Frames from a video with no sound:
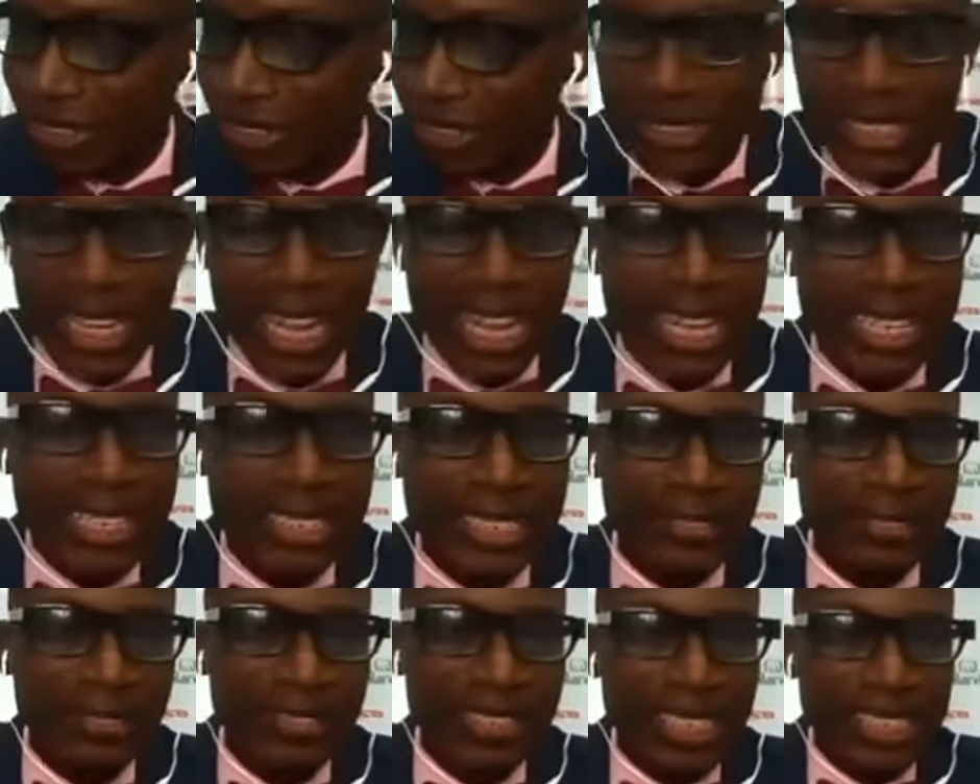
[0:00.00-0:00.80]
the
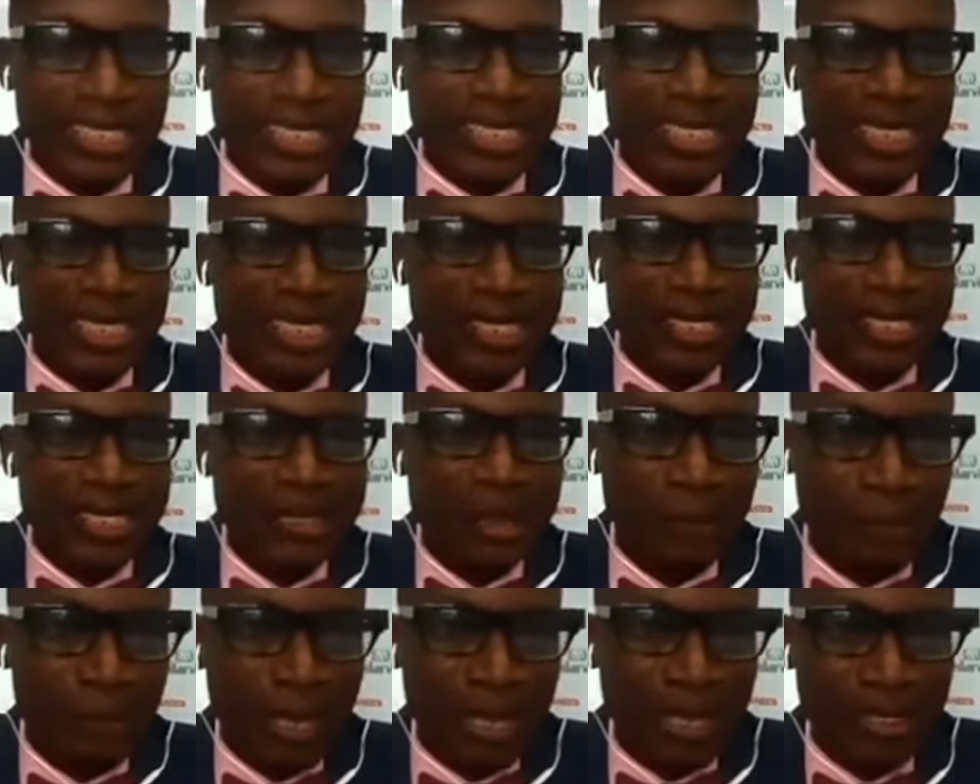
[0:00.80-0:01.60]
9 the real estate
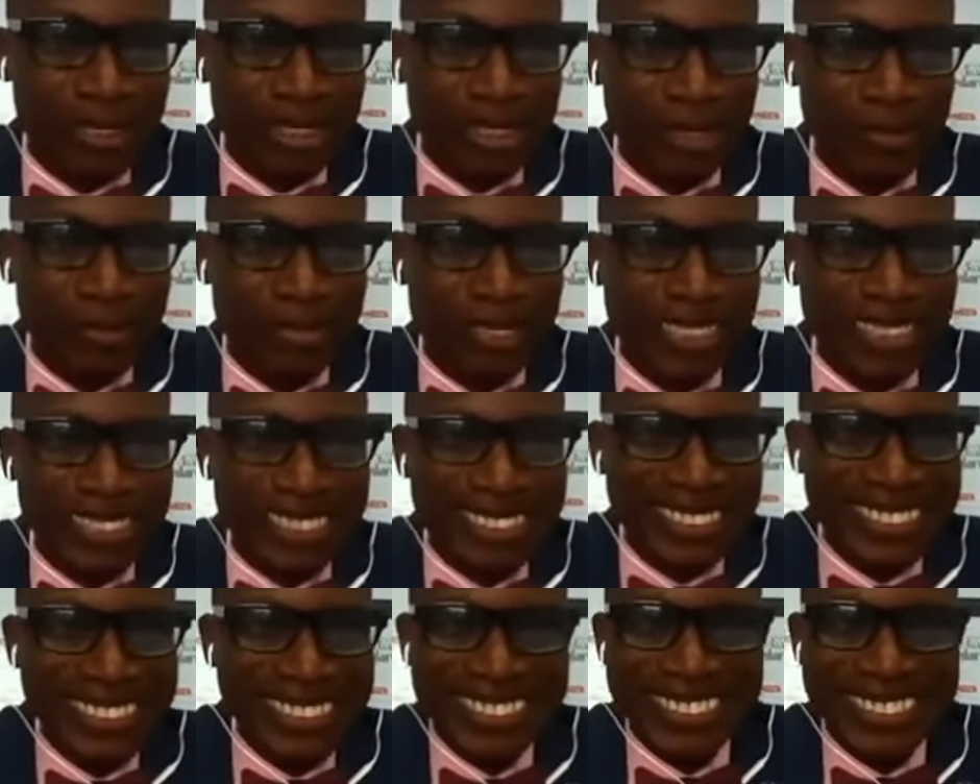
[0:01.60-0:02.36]
number or something?